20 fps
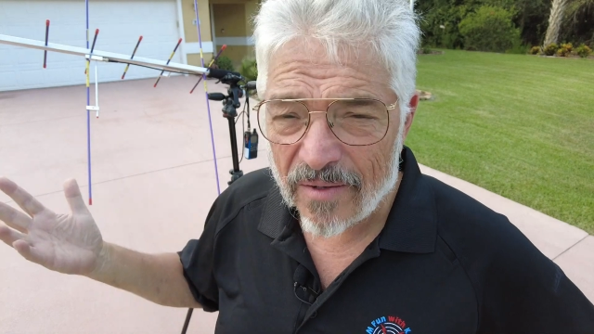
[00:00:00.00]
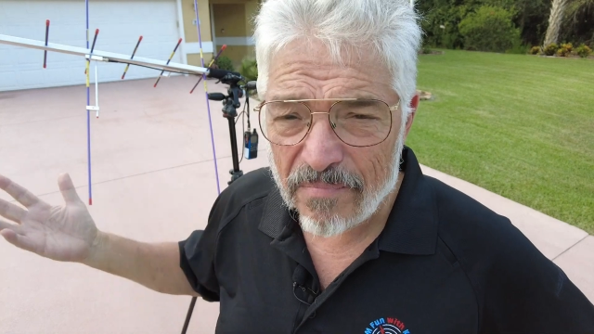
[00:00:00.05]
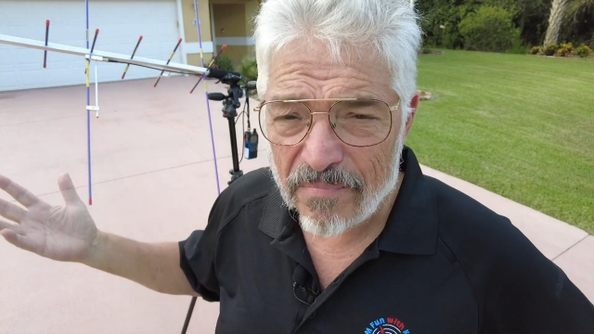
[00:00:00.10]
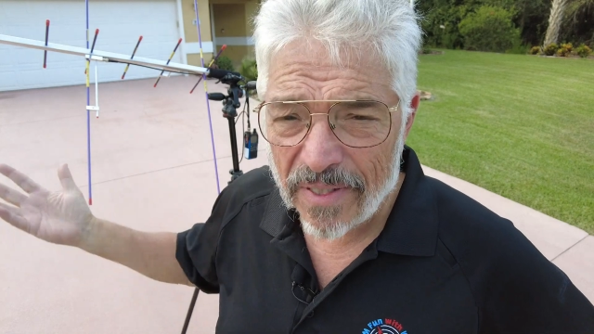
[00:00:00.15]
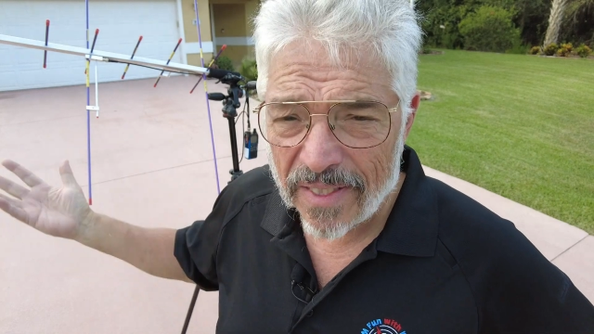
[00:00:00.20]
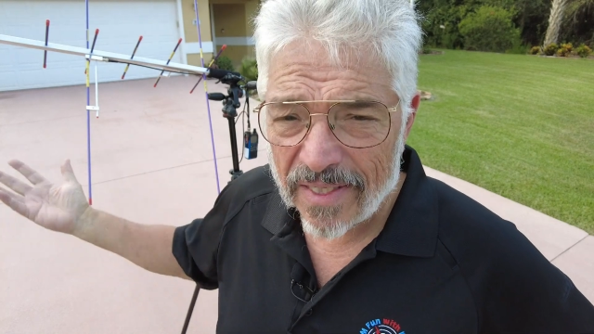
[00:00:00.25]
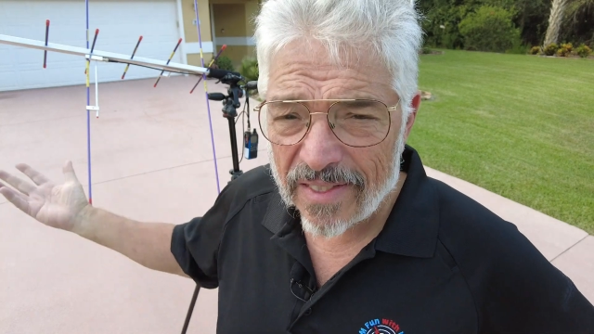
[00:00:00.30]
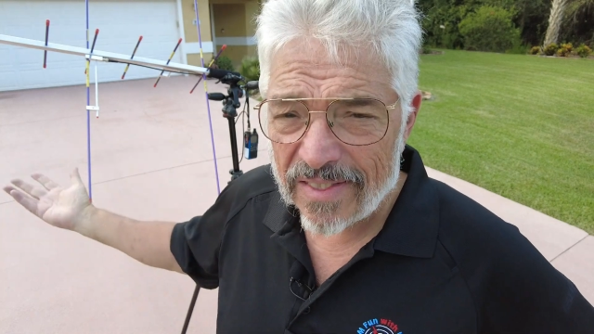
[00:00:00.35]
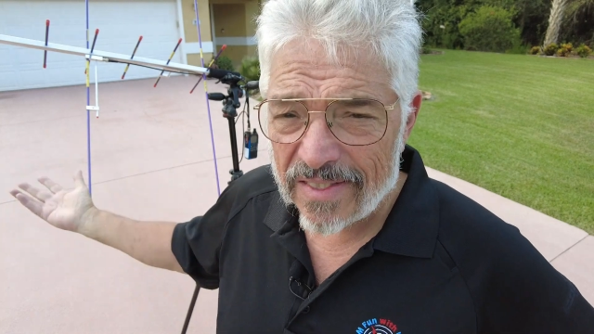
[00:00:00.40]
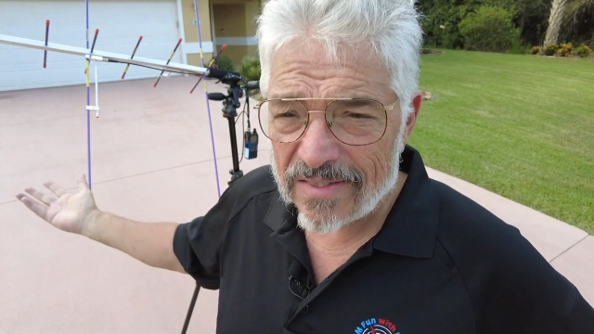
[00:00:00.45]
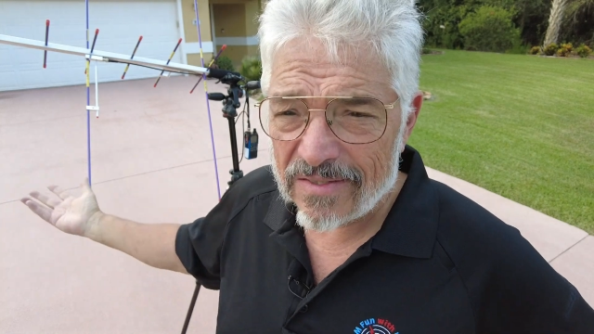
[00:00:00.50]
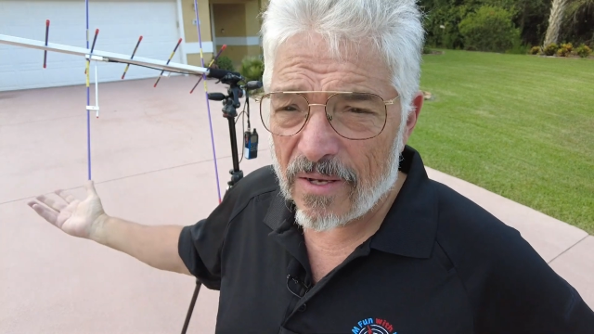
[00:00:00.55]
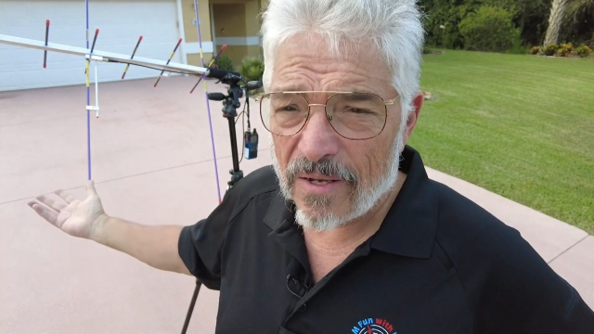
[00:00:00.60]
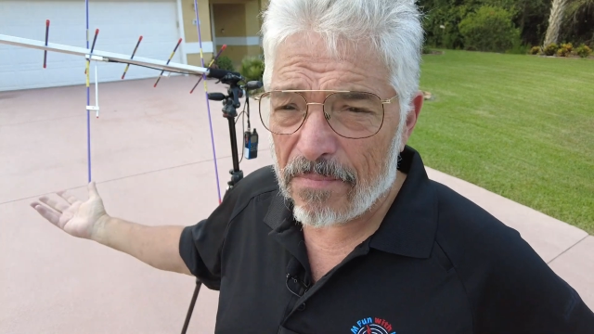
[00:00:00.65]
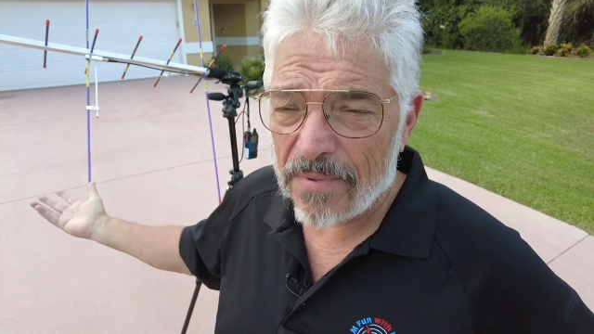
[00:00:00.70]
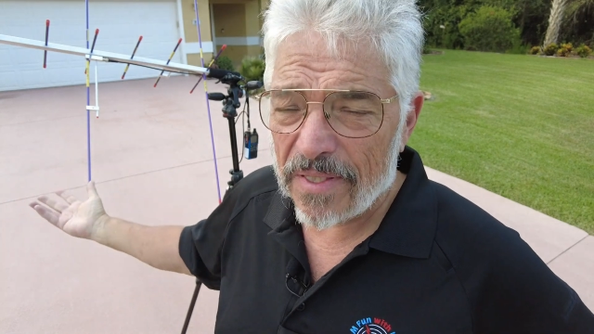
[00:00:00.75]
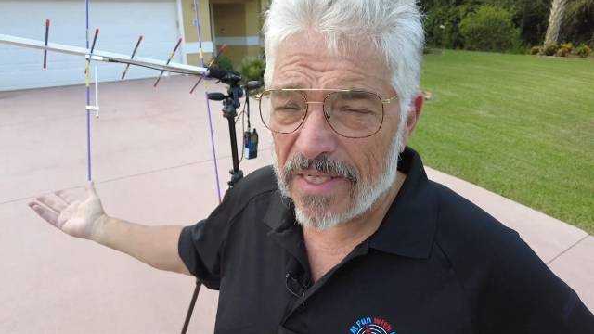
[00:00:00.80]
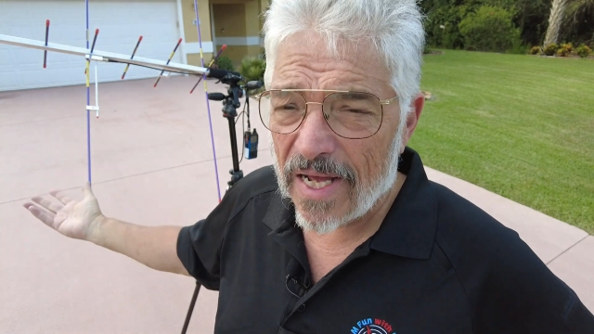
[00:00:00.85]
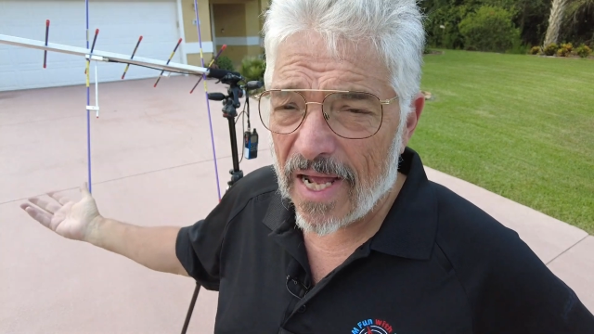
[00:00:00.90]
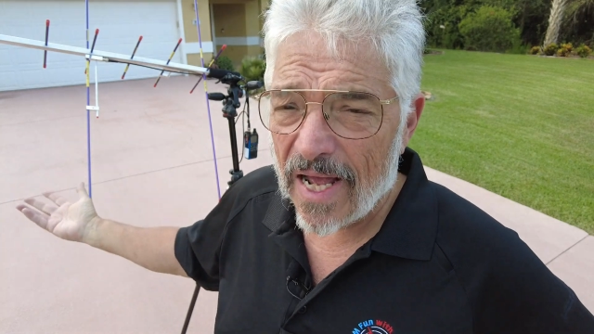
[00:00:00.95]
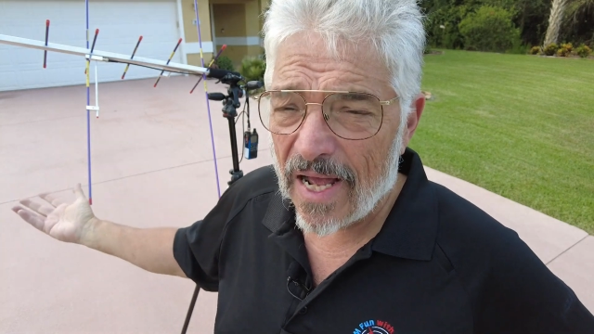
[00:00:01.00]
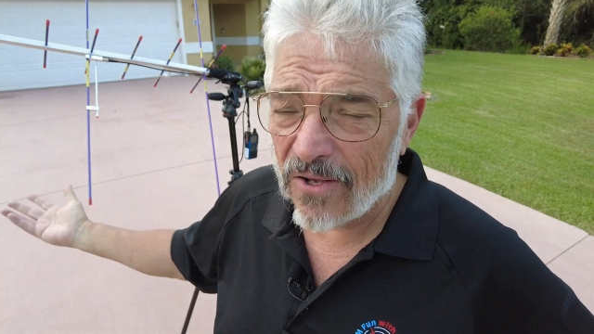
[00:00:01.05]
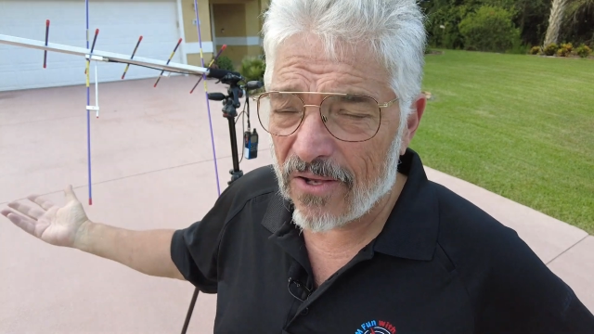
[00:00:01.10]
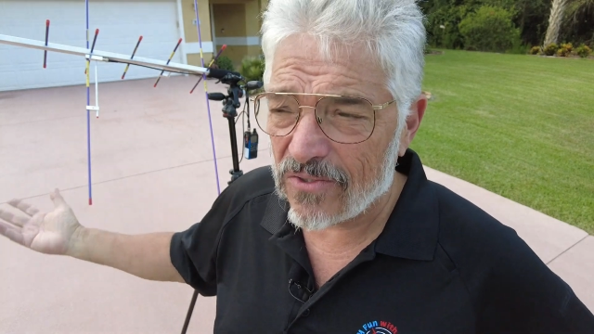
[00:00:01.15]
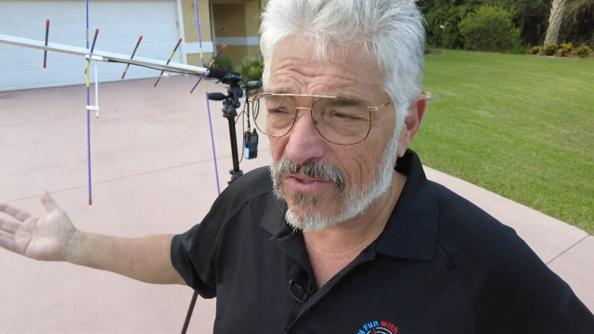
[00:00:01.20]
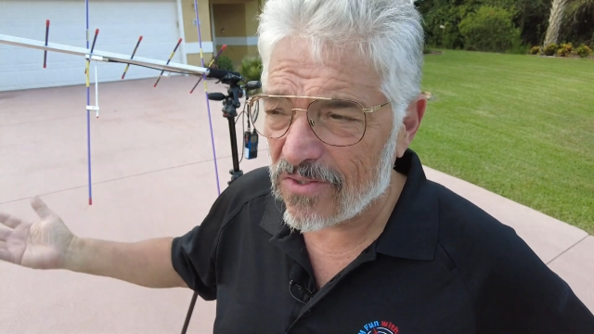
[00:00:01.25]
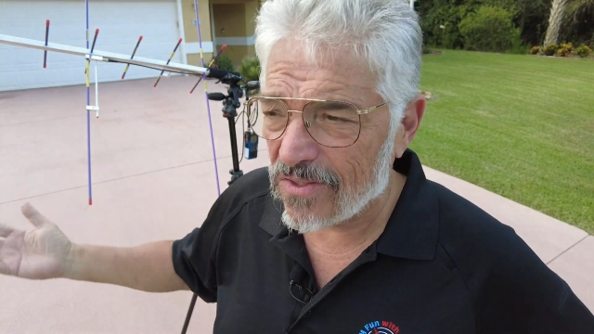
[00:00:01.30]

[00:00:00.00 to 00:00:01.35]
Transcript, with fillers: I'm picking this up in the house.